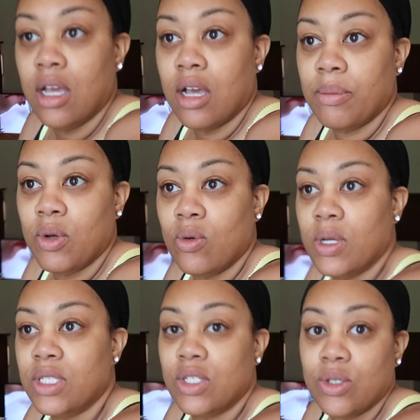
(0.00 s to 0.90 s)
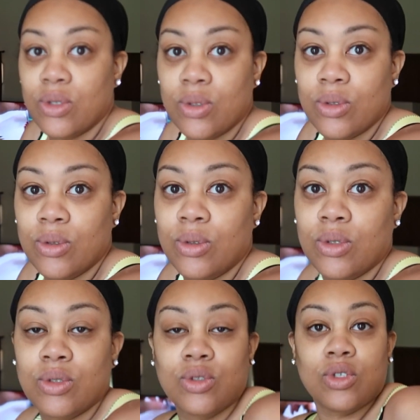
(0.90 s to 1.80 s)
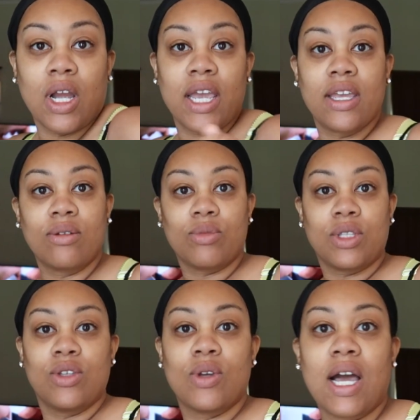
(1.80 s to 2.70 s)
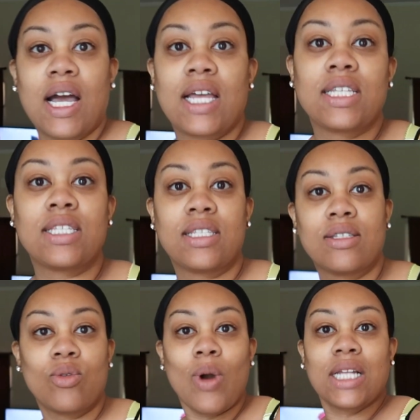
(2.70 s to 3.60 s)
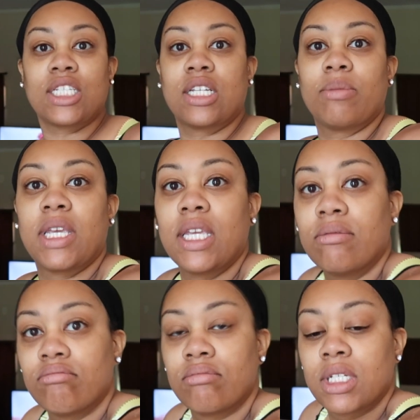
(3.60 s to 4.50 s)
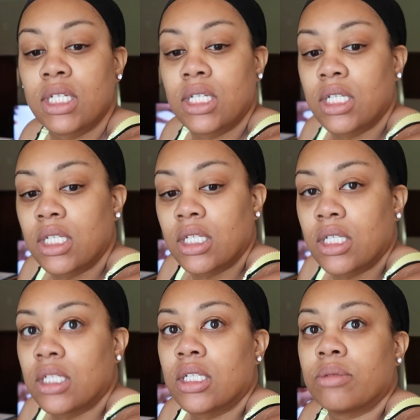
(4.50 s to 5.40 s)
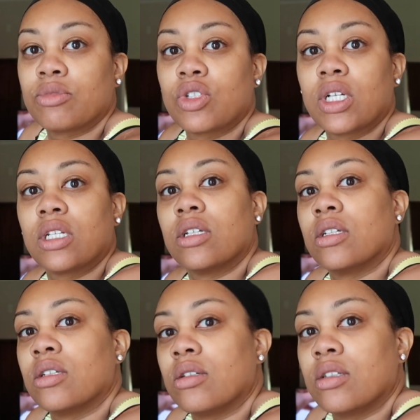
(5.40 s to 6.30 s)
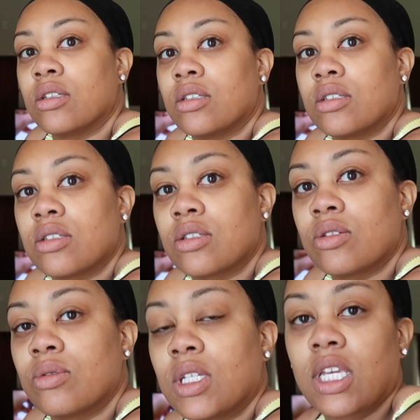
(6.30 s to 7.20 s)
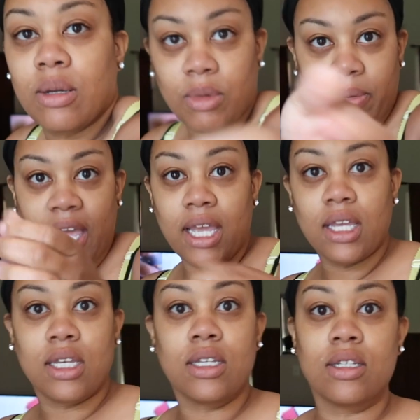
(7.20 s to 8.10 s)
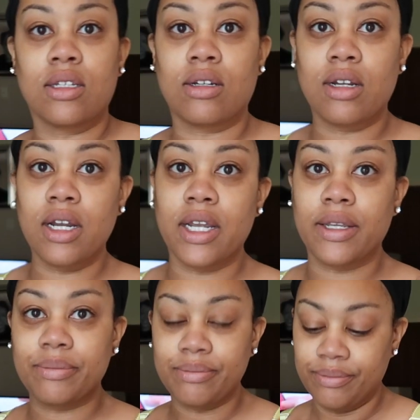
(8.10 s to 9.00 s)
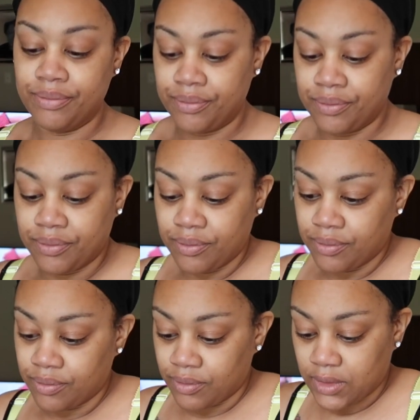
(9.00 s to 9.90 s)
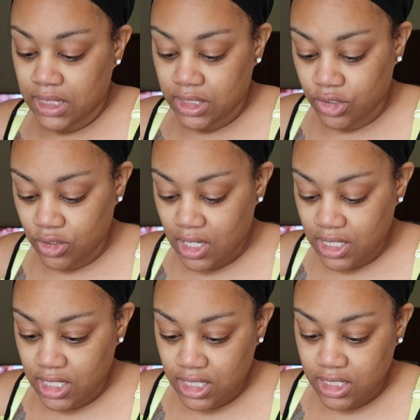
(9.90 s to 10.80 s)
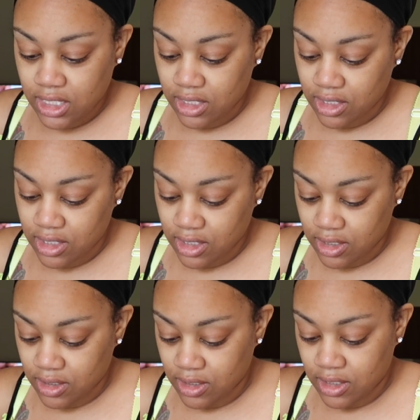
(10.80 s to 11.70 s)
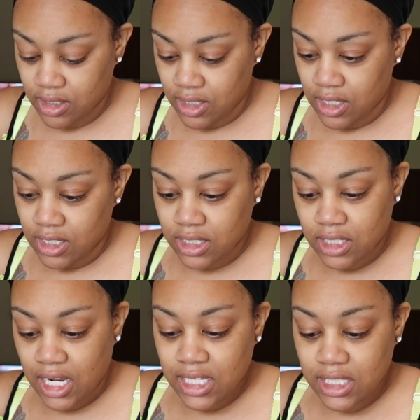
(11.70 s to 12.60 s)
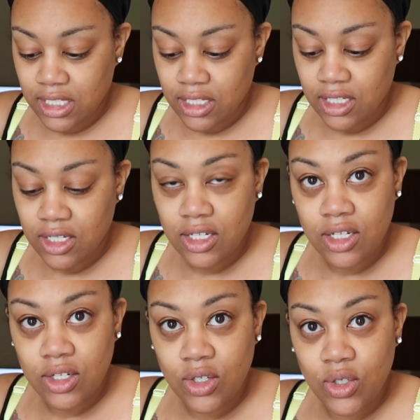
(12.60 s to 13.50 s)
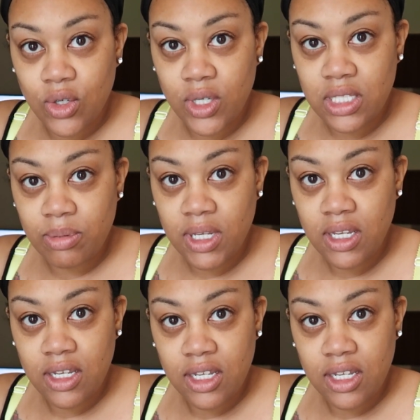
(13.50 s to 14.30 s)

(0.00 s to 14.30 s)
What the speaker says: I'm going to try it with you guys watching me. Trying to scoot the camera back. All right, let's try this. It's nice and crispy.